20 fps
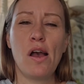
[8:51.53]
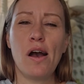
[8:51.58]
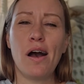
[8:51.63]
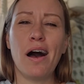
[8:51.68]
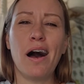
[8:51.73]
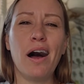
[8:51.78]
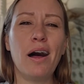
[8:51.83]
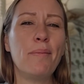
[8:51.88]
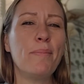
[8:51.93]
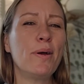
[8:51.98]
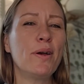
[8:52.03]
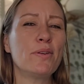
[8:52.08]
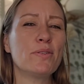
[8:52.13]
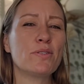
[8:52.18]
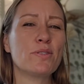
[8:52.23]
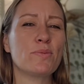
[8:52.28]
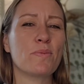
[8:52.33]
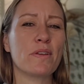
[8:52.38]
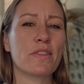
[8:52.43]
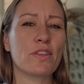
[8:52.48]

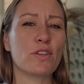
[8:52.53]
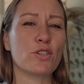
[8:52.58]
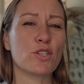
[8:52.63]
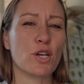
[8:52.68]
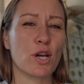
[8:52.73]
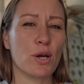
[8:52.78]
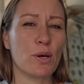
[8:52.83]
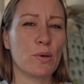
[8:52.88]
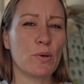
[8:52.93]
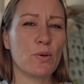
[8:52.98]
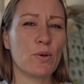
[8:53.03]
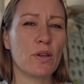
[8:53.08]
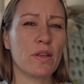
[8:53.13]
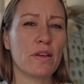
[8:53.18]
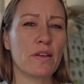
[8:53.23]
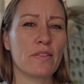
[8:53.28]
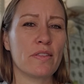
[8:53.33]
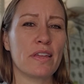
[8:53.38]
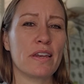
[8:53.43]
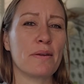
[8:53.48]
almost with a tone
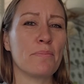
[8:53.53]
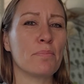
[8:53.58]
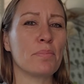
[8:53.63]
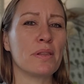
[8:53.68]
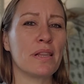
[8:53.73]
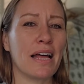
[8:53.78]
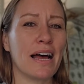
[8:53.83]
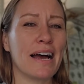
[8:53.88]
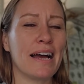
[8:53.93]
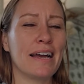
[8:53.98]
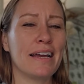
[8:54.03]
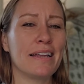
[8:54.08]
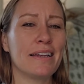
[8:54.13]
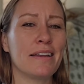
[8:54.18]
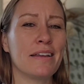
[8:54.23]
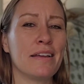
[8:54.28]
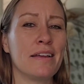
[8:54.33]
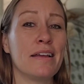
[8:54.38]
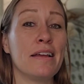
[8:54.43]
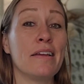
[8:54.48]
that implied